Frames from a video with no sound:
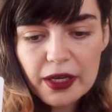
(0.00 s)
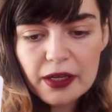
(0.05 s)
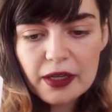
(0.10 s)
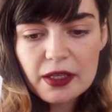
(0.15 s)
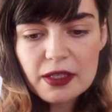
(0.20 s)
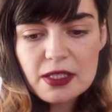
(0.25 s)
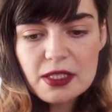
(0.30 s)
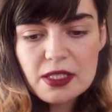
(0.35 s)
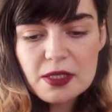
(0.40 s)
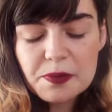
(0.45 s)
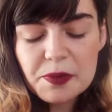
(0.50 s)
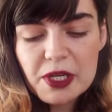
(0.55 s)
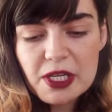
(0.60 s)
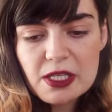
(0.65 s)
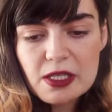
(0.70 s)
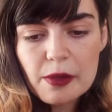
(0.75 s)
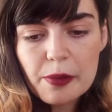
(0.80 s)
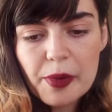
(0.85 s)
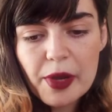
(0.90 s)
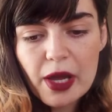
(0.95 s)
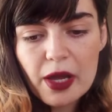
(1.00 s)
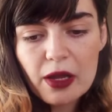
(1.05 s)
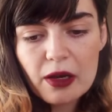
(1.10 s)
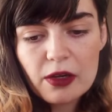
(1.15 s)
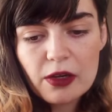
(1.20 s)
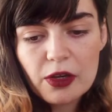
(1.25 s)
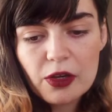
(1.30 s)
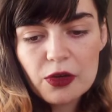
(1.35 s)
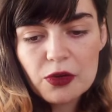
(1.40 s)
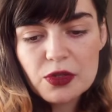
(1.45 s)
it speaks about
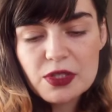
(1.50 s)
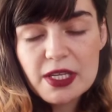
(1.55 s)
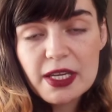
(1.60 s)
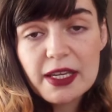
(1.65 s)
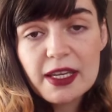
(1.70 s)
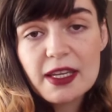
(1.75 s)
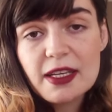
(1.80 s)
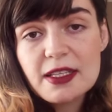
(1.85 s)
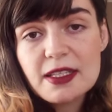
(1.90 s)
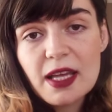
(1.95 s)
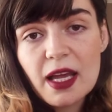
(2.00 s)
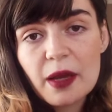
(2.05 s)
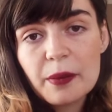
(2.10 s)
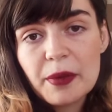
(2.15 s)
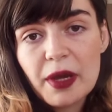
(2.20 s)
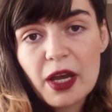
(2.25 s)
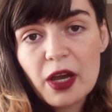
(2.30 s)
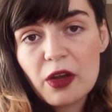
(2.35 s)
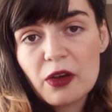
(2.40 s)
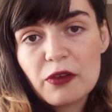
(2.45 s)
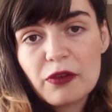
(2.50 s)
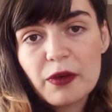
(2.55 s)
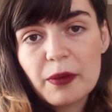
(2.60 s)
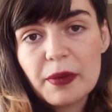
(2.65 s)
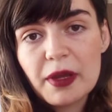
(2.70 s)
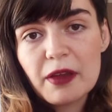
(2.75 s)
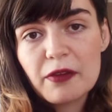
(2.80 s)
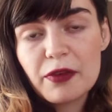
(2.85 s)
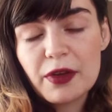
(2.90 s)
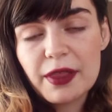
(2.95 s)
you taking time out from
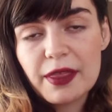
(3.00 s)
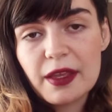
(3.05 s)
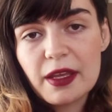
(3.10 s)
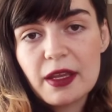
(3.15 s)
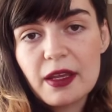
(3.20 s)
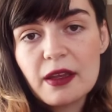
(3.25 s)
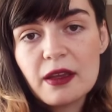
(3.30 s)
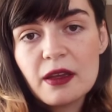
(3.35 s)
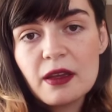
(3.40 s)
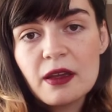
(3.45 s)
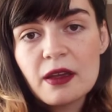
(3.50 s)
everything,